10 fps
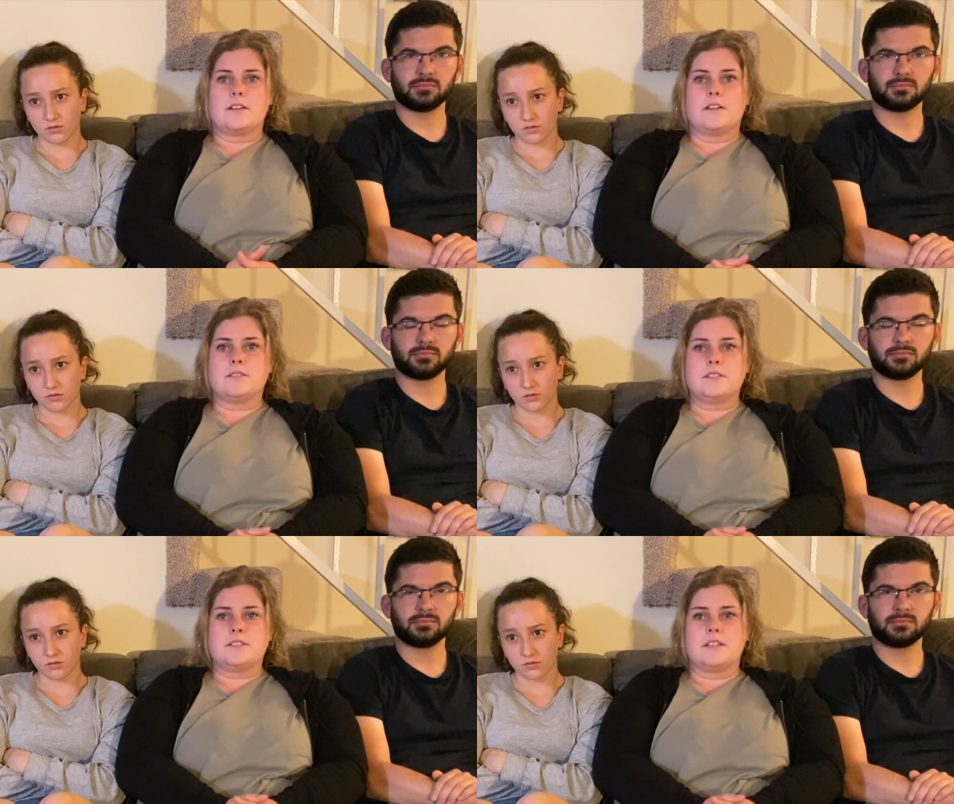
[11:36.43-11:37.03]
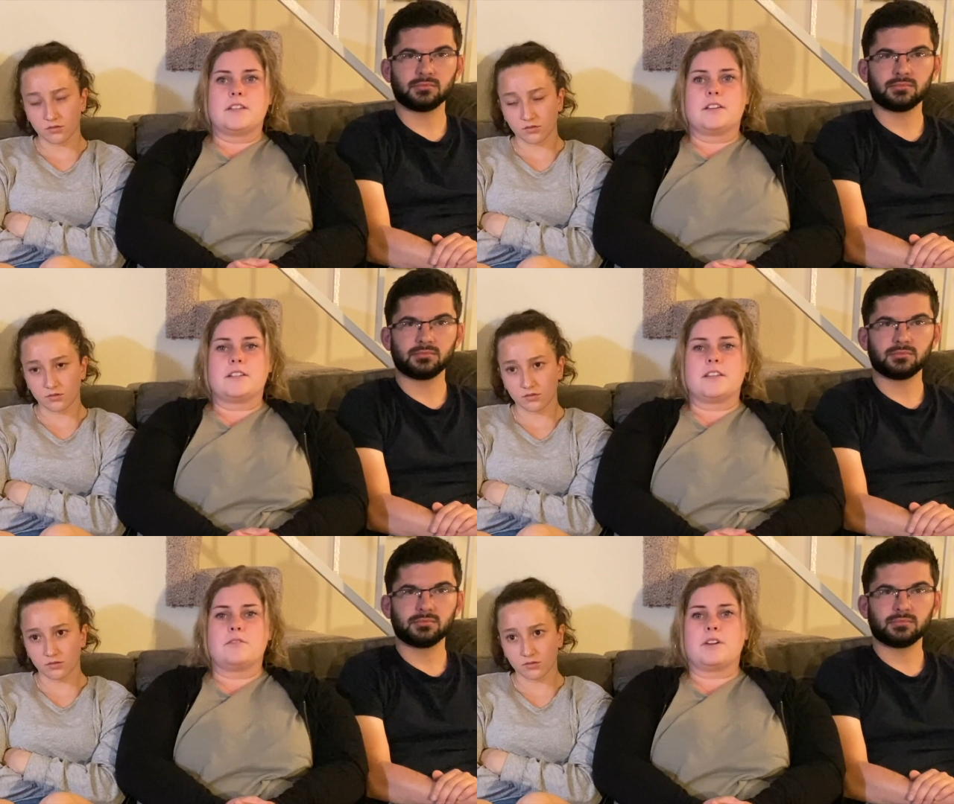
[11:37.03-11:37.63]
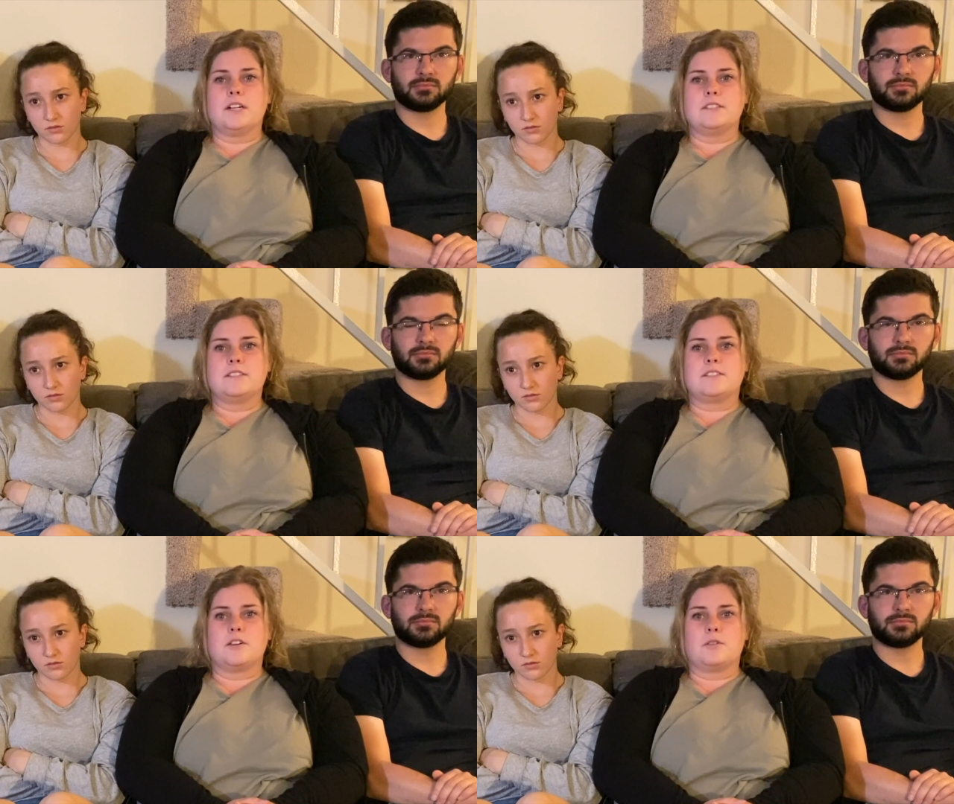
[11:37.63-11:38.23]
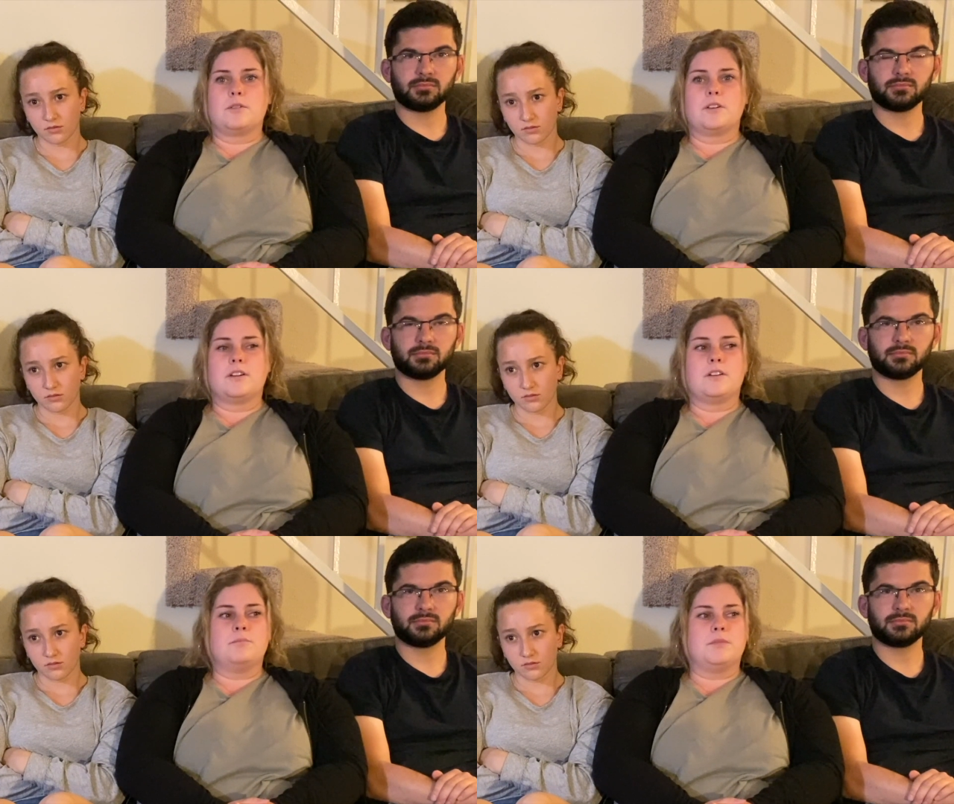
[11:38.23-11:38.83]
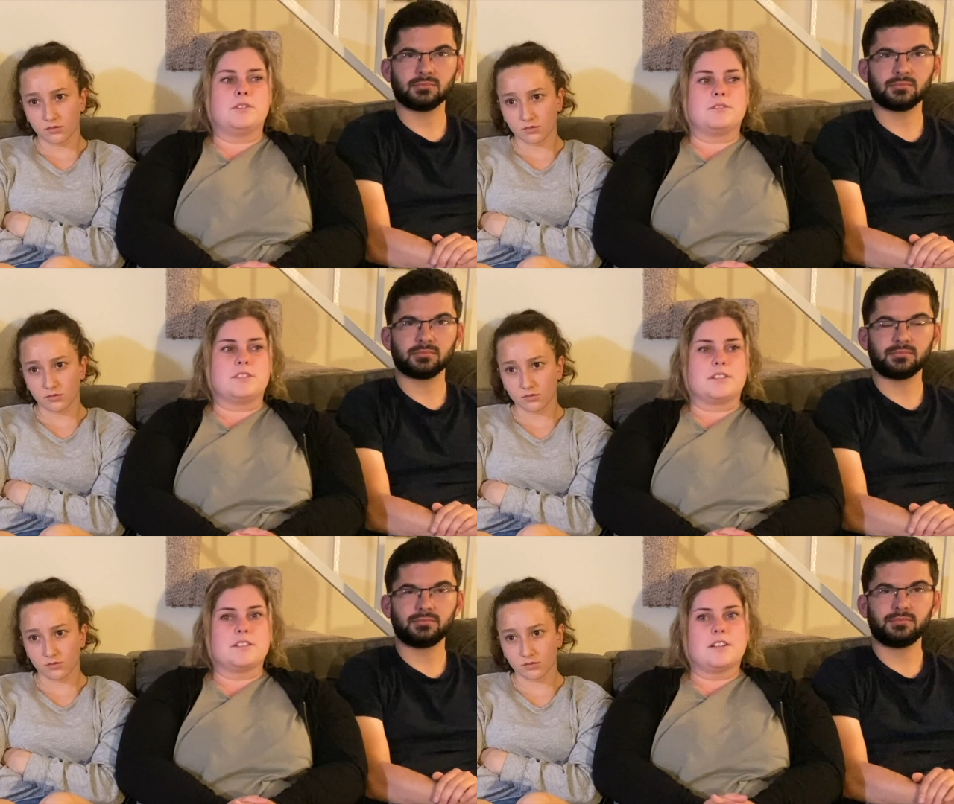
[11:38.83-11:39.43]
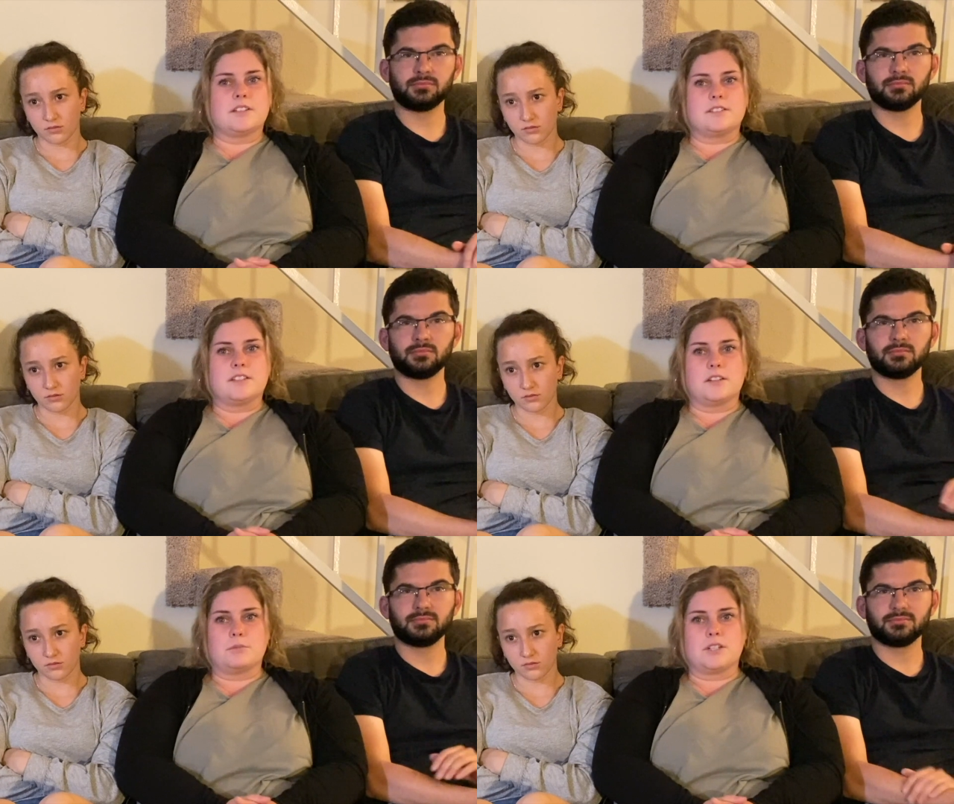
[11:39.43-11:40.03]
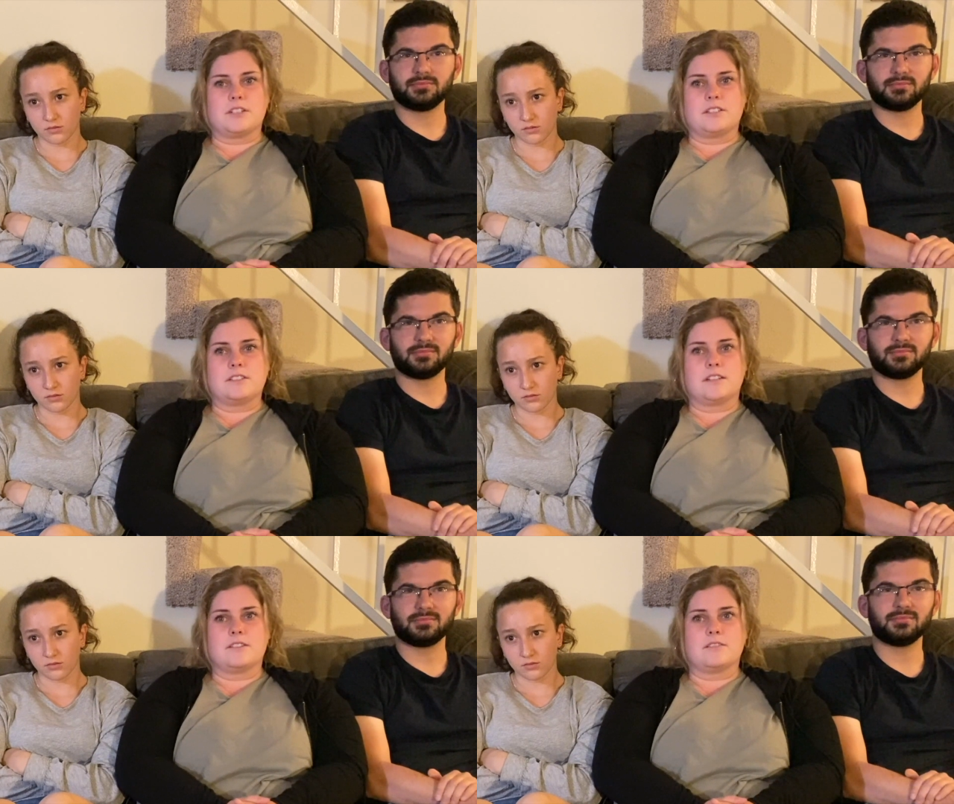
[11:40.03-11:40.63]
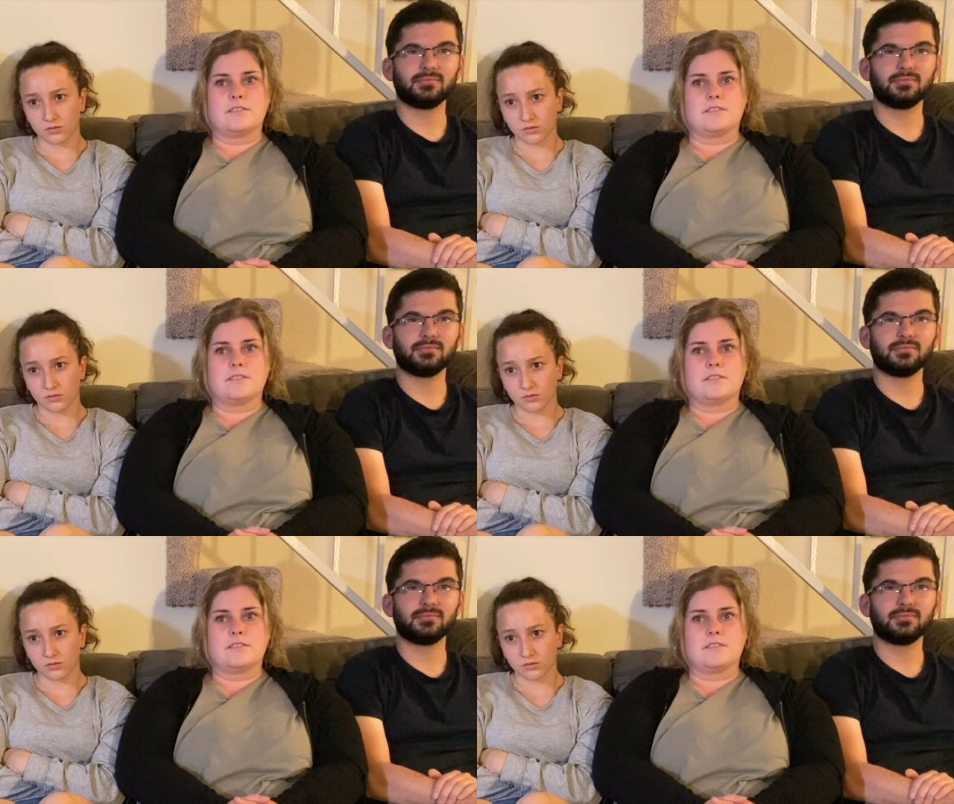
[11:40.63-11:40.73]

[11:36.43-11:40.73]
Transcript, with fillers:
Speaker 1: I was gonna say, like, they've gotten so immune to, like, dead bodies now.